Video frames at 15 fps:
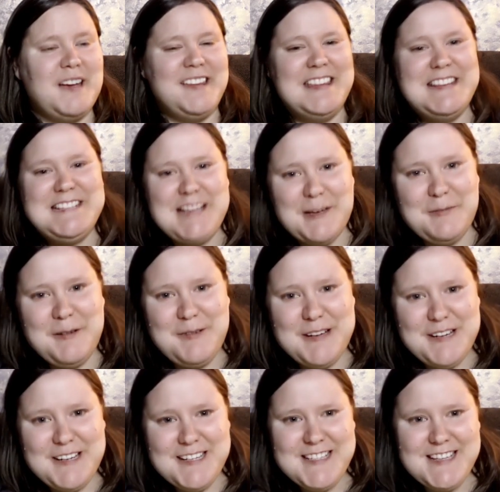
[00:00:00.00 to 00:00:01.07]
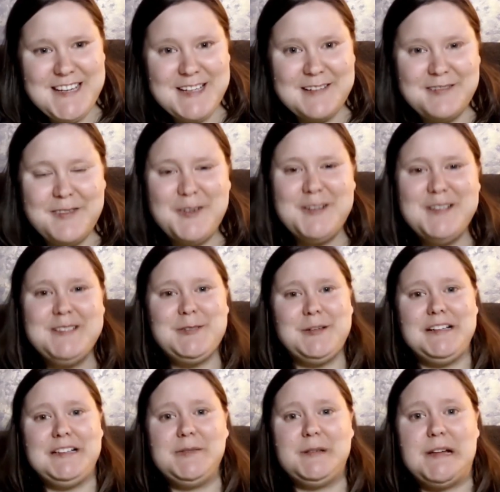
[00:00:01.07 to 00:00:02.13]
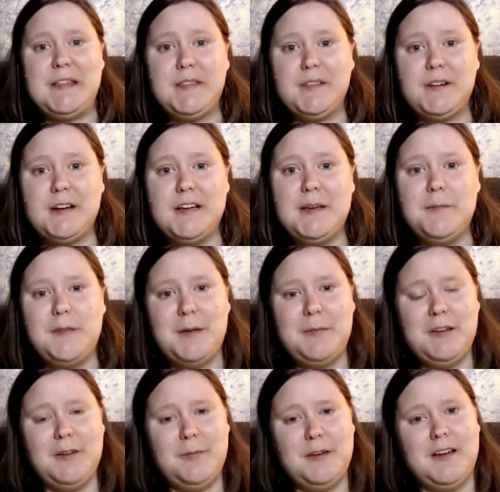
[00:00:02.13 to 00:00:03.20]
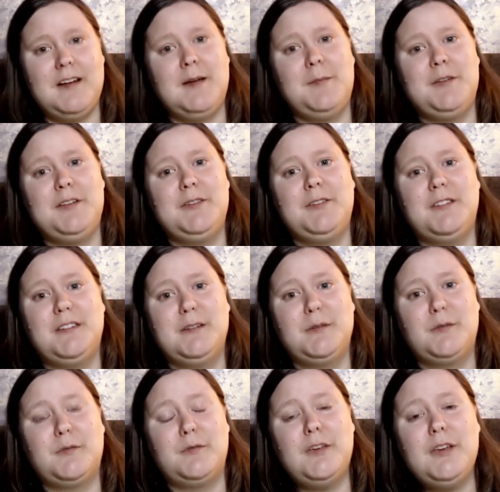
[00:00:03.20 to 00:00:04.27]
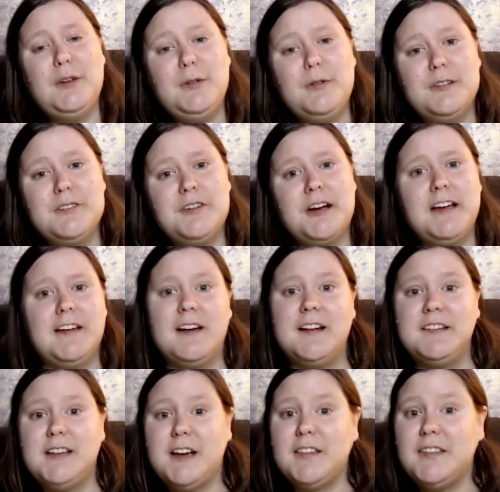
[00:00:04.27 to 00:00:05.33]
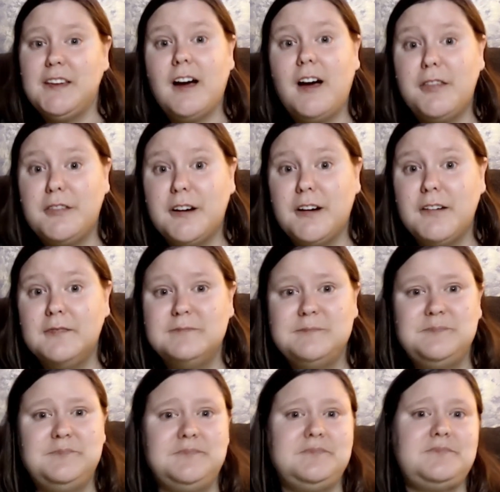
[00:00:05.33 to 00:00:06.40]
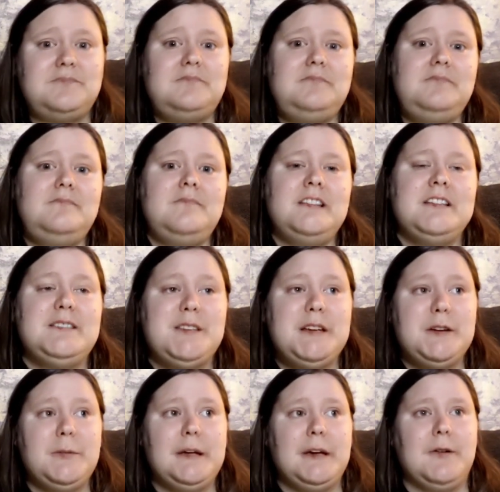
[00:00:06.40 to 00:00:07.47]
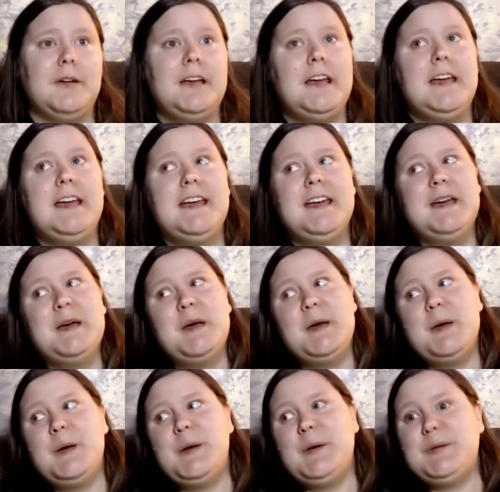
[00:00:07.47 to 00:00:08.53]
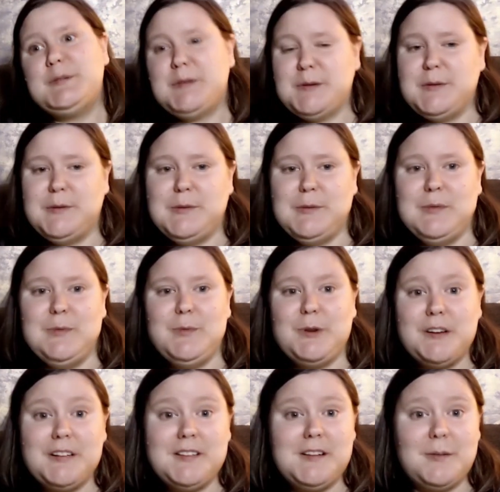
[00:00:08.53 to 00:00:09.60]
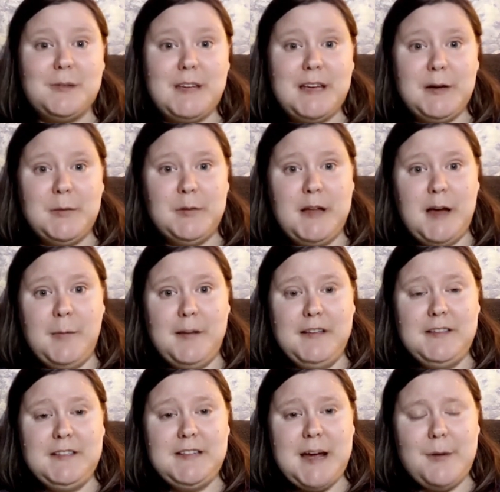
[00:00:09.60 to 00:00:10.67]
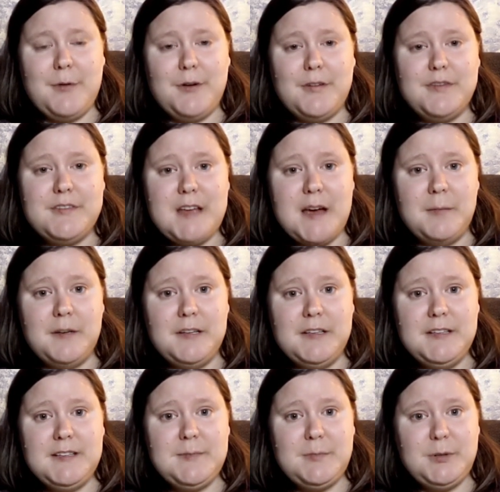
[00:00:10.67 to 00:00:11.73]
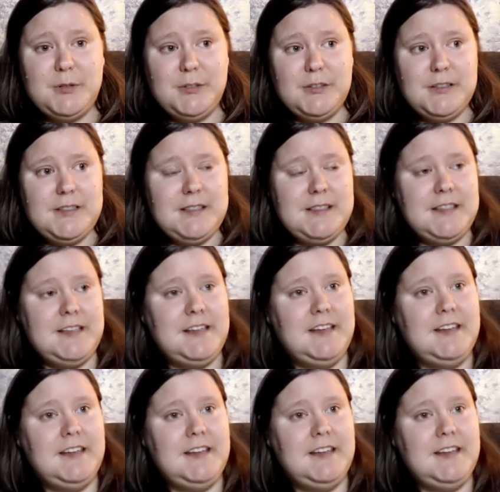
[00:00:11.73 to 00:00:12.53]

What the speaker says: And then tell me what you're excited for in 2023, and maybe I'll pick it up and do a little review or try and contact the author. So here we go. So we're going to start with Cale Plamann's Tower of Somnus books.